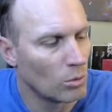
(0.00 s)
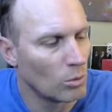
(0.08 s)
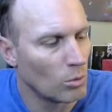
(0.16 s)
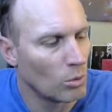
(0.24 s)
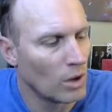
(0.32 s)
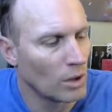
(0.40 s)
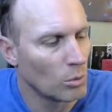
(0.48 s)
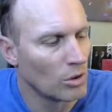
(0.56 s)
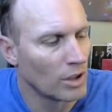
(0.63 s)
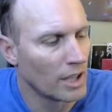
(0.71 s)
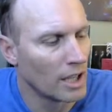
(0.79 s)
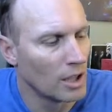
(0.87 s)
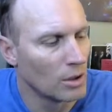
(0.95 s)
what will
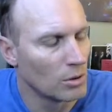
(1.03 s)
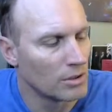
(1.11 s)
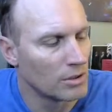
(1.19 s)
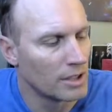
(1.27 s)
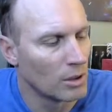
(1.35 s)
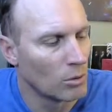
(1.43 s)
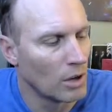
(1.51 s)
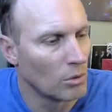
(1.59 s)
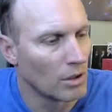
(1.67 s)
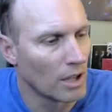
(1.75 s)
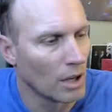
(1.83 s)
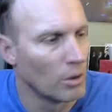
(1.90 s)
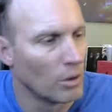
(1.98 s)
go? Till what will
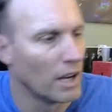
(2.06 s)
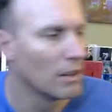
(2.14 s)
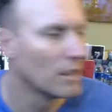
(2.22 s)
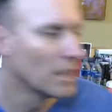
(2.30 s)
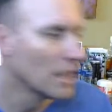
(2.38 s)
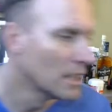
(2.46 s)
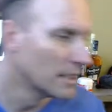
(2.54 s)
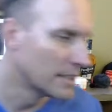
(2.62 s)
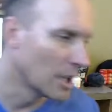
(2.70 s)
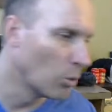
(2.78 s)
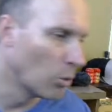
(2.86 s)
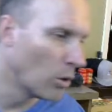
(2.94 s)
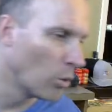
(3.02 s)
go? Well,
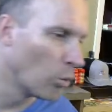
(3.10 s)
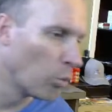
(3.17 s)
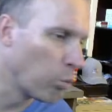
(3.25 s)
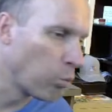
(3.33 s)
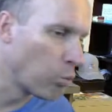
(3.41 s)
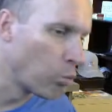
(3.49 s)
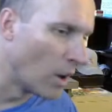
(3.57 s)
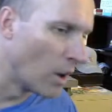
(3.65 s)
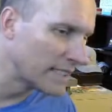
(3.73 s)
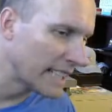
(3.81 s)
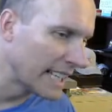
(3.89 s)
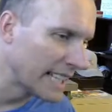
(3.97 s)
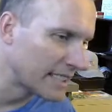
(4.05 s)
so once
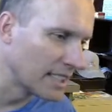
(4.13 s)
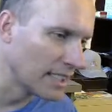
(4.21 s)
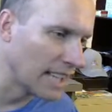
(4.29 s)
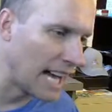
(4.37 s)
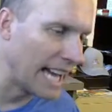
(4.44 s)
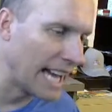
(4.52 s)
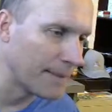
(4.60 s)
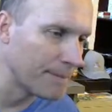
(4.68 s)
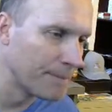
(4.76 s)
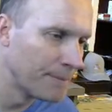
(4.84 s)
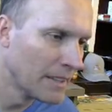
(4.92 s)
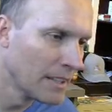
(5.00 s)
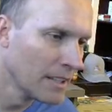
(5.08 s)
it gets to like
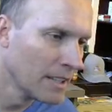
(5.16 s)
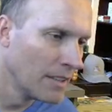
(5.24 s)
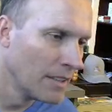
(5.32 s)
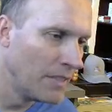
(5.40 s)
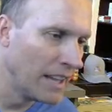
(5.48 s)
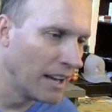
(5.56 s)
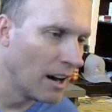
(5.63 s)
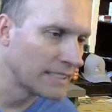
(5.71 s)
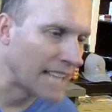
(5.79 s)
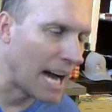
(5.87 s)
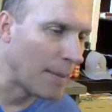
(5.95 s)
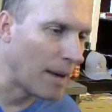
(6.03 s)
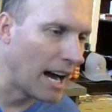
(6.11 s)
the
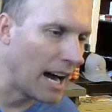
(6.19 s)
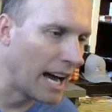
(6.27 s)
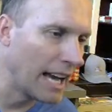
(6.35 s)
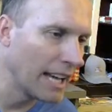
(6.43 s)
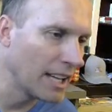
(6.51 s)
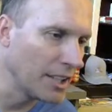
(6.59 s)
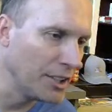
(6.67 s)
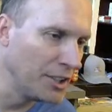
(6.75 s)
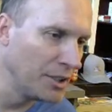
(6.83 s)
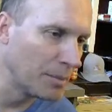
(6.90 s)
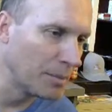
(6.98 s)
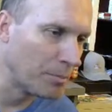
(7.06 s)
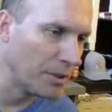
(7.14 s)
all-time high, you
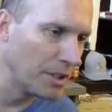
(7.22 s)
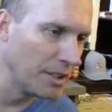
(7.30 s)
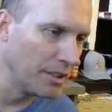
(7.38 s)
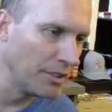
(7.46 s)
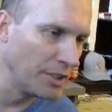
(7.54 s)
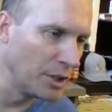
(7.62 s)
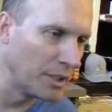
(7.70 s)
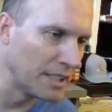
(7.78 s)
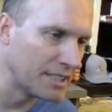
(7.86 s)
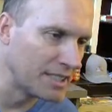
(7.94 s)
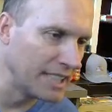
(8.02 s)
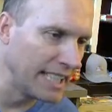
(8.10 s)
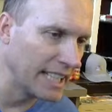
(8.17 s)
could
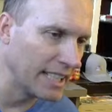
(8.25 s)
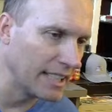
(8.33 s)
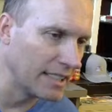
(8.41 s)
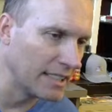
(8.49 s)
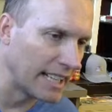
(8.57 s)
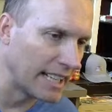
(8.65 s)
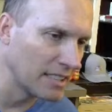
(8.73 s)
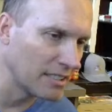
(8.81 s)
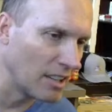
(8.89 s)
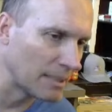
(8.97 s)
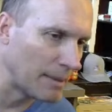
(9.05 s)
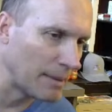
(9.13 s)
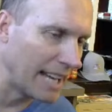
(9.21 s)
see it like here's the
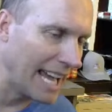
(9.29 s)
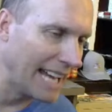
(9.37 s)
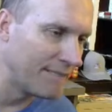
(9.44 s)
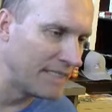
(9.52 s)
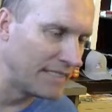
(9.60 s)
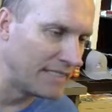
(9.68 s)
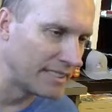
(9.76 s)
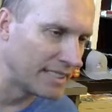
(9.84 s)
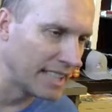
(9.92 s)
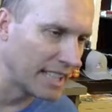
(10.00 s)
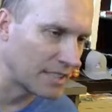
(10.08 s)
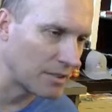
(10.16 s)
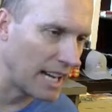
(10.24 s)
all-time high
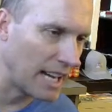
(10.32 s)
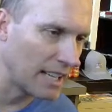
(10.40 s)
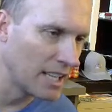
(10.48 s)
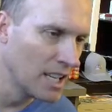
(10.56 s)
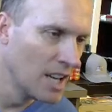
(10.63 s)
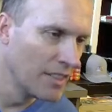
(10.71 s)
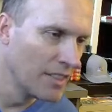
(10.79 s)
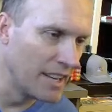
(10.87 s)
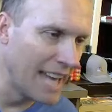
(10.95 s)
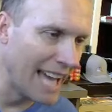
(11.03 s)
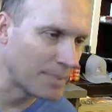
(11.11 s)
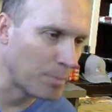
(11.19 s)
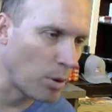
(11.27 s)
856, right? The
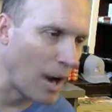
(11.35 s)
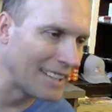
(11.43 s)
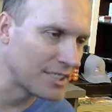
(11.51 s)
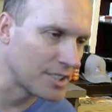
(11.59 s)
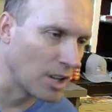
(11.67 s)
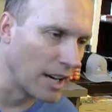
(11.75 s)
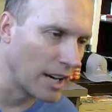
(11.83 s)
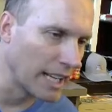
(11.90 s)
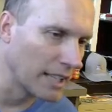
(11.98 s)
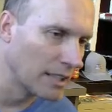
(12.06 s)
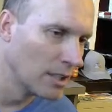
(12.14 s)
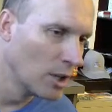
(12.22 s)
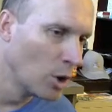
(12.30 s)
next price target
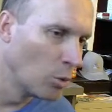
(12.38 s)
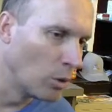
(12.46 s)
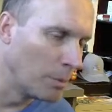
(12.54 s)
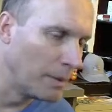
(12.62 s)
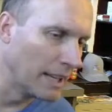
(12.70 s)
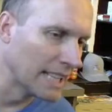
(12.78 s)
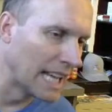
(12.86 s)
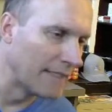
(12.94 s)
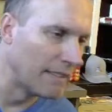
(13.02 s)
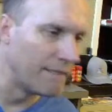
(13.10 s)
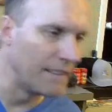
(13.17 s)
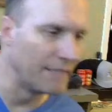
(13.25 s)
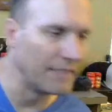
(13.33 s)
would be
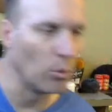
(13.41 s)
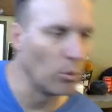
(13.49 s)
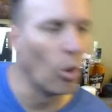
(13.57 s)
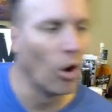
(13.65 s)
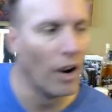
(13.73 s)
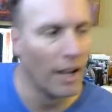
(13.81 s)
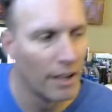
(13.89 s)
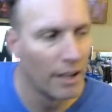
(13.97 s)
1151,